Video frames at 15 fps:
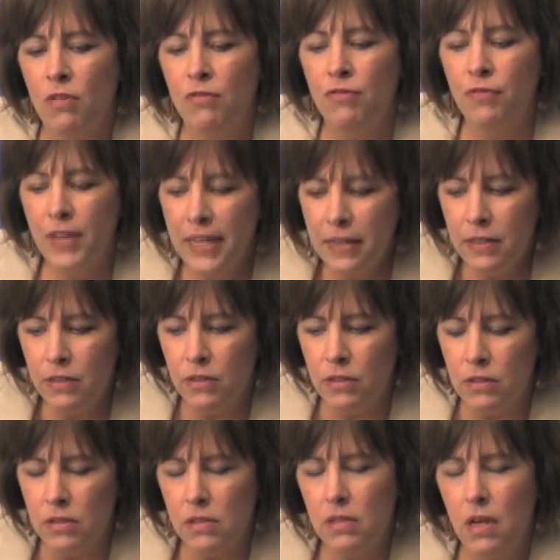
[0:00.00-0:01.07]

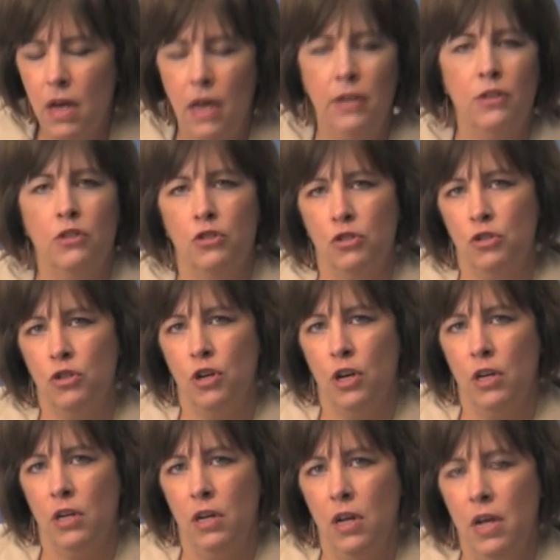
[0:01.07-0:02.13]
feels
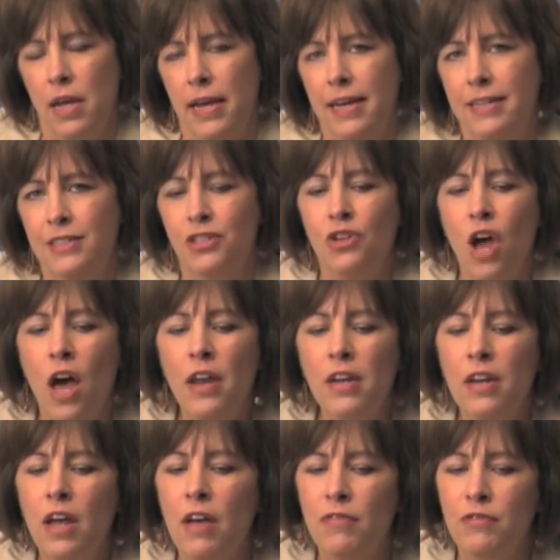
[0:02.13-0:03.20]
understood. It's not
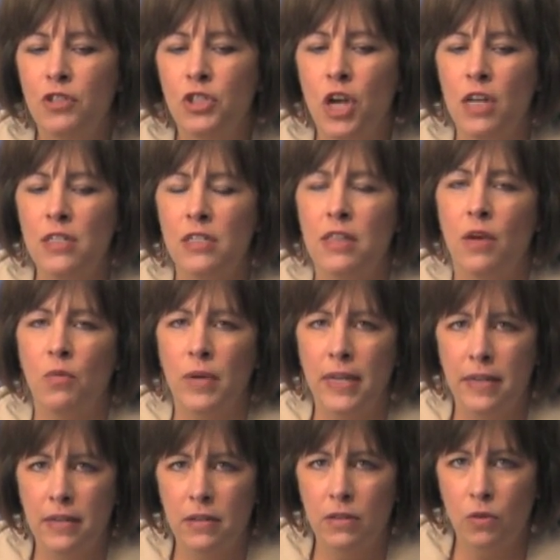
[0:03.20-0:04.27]
enough just that we
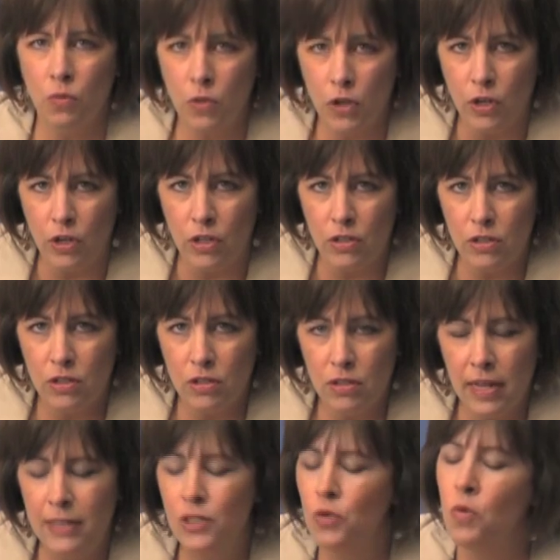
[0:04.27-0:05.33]
hear the words.
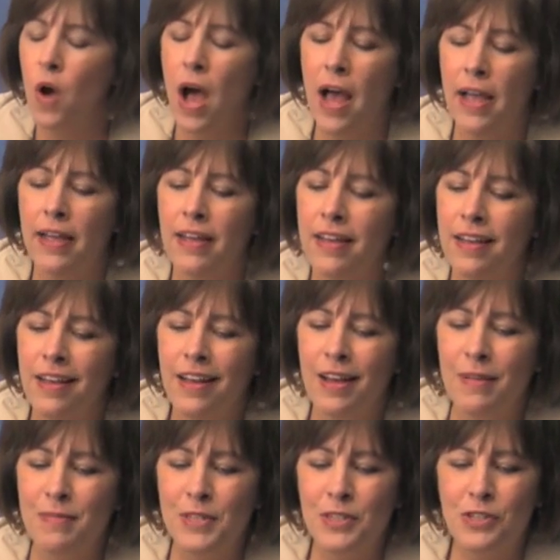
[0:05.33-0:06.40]
That's why
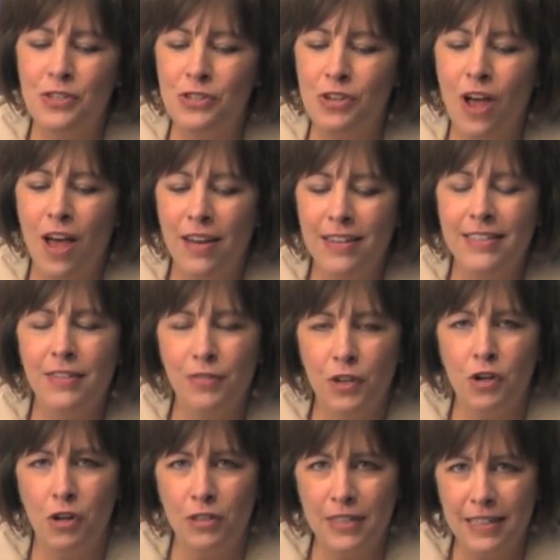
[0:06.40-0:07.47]
this is not a
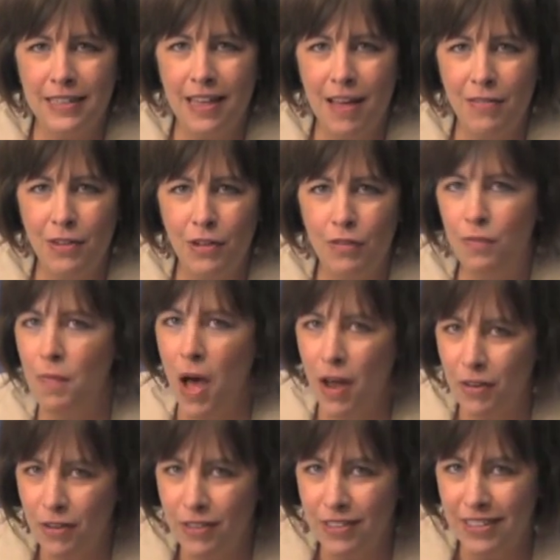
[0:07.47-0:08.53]
difficulty level of
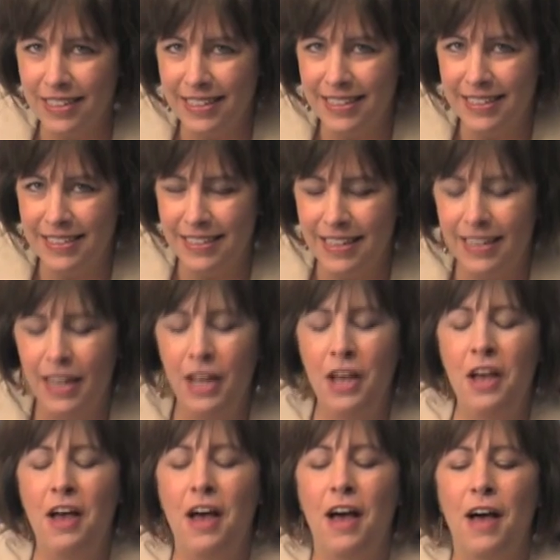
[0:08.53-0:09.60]
moderately easy.
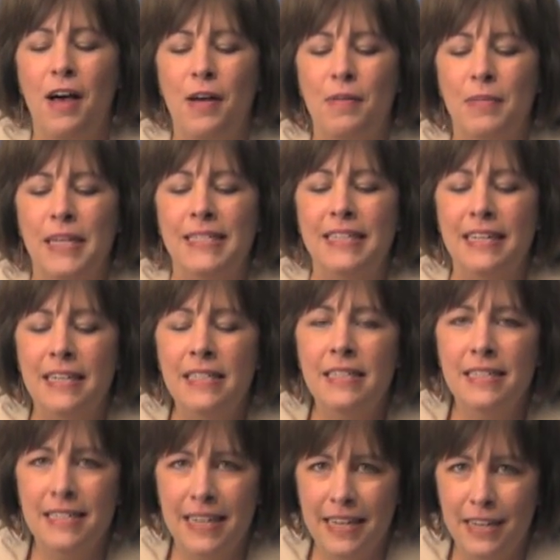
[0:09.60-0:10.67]
It's
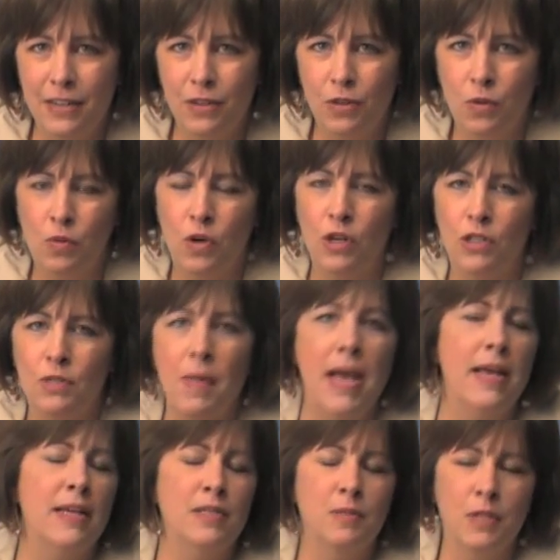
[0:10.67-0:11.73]
easy to hear the words.
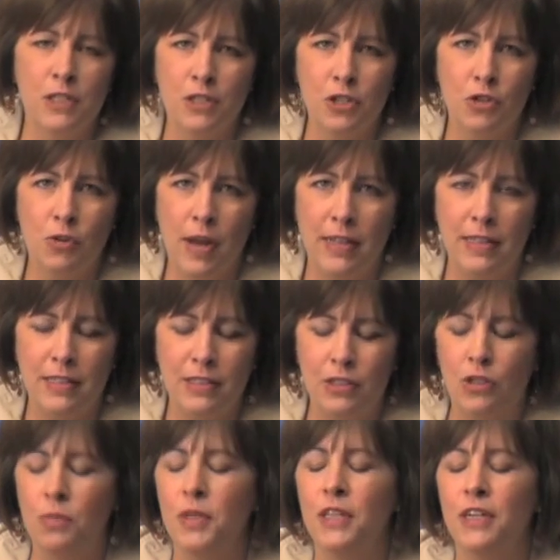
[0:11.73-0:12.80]
My husband is a great
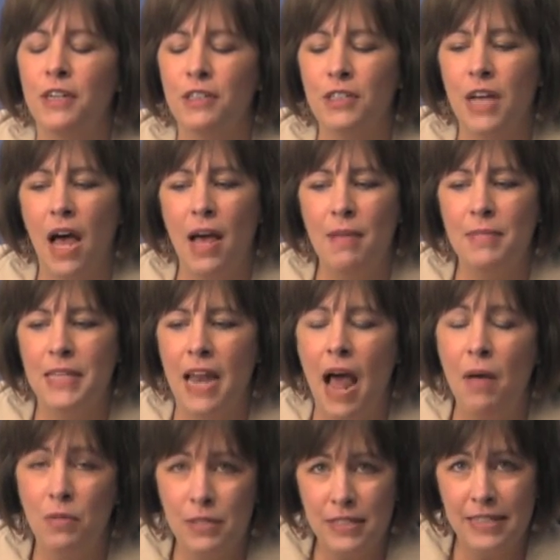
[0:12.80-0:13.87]
listener, but there are times that
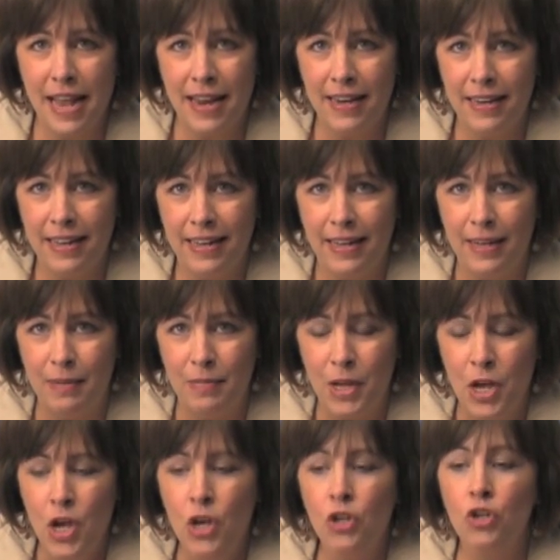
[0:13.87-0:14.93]
I will say to him,
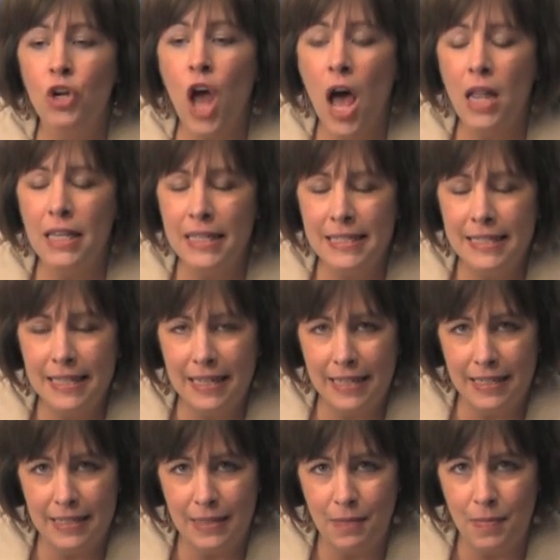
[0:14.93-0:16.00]
"You're not
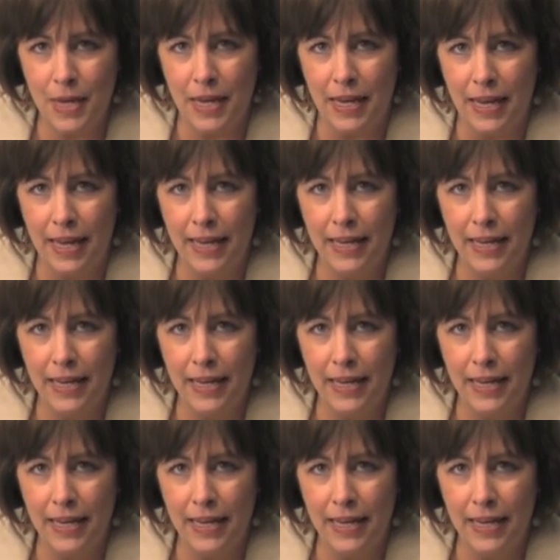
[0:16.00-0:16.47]
listening to me,"